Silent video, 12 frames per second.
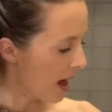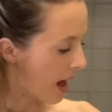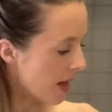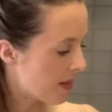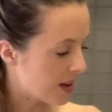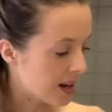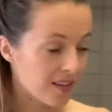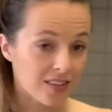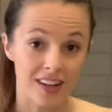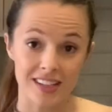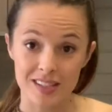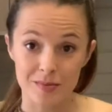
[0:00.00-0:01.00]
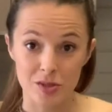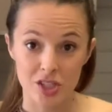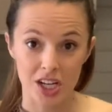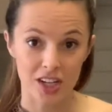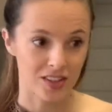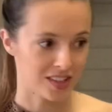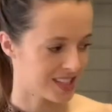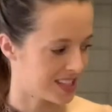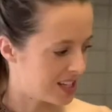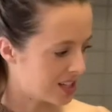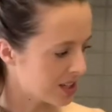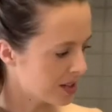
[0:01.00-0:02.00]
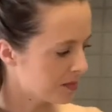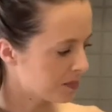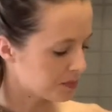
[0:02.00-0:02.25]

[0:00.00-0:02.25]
And then I've got some cherries here.